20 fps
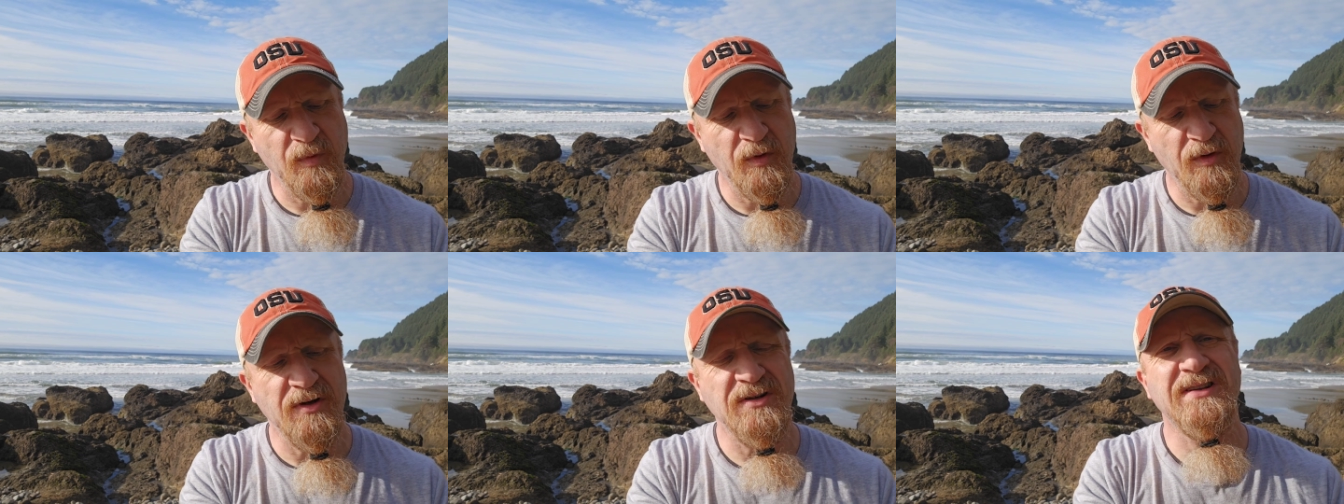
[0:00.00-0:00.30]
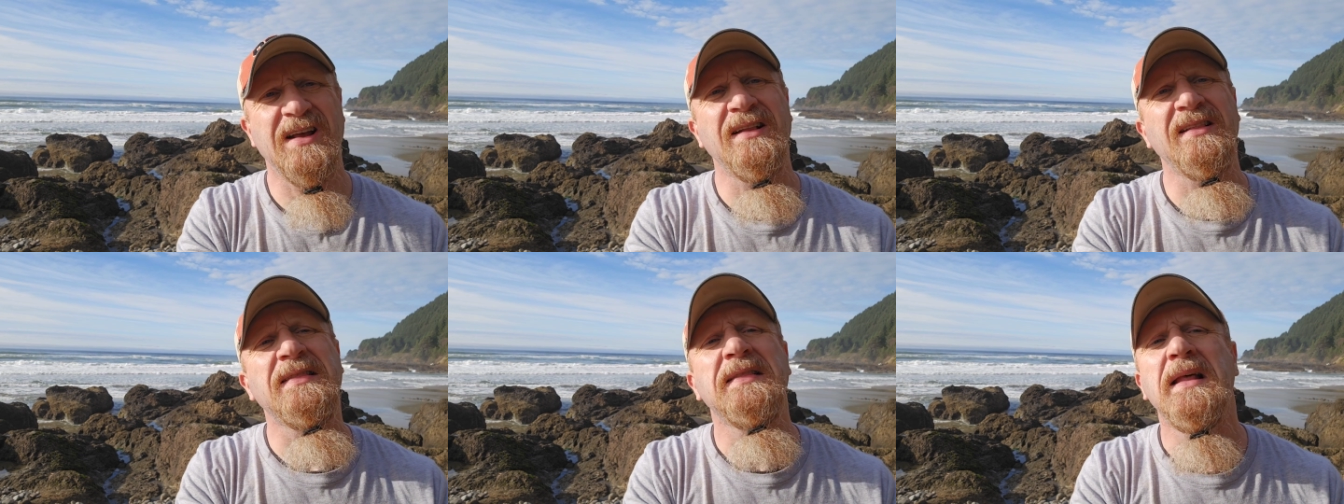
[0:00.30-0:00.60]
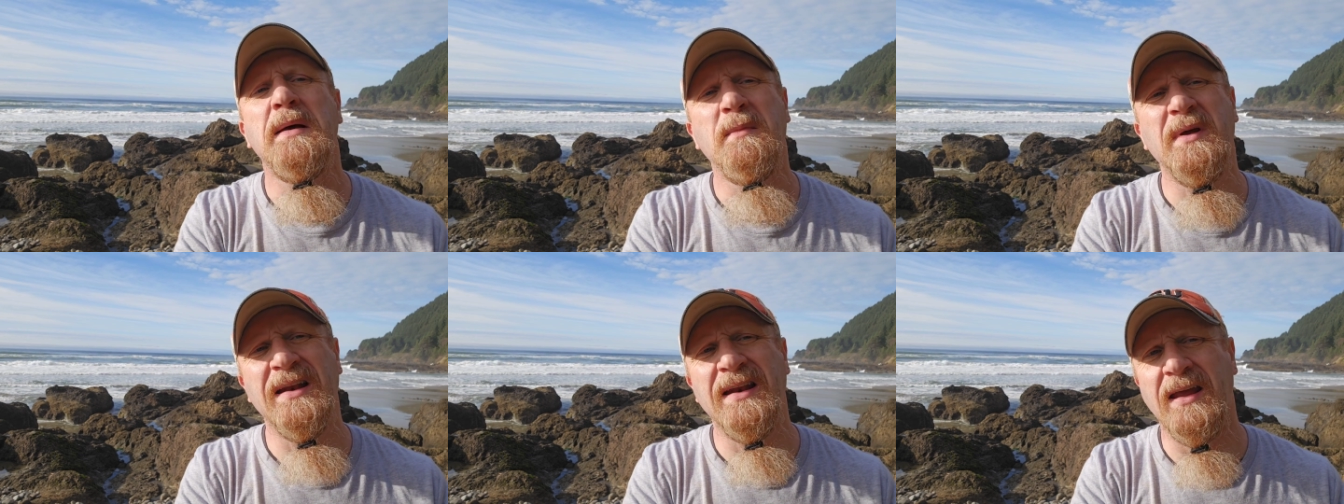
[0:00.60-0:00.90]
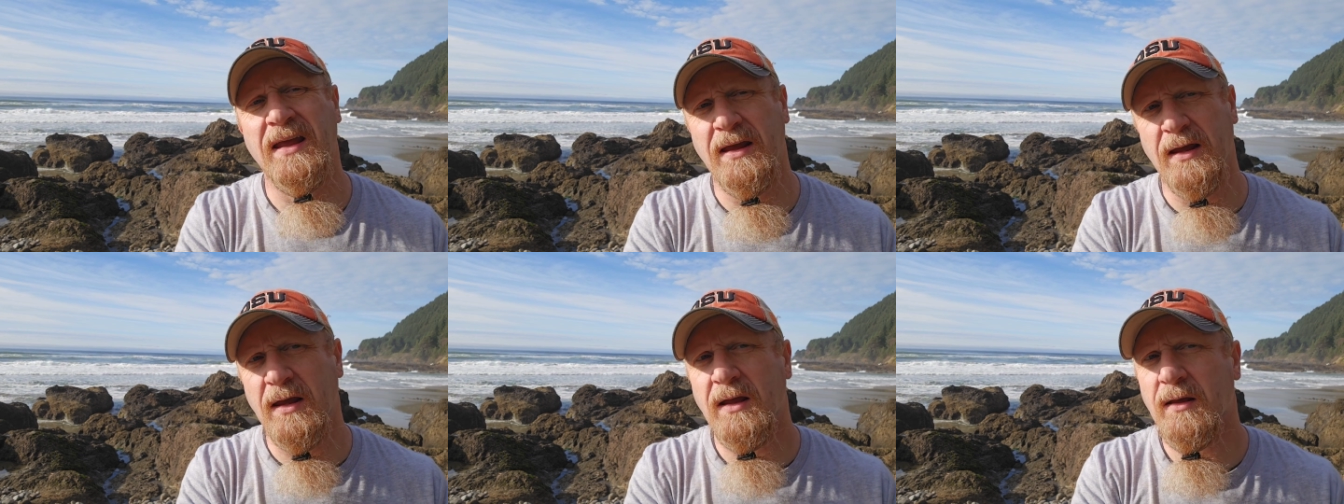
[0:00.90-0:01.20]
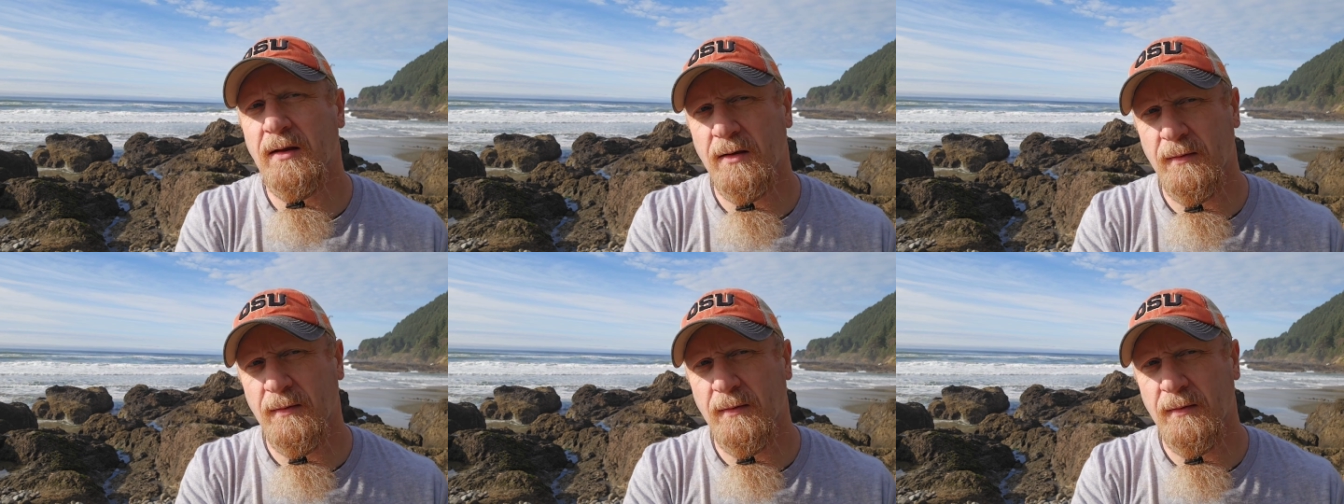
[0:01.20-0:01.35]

There's a lemony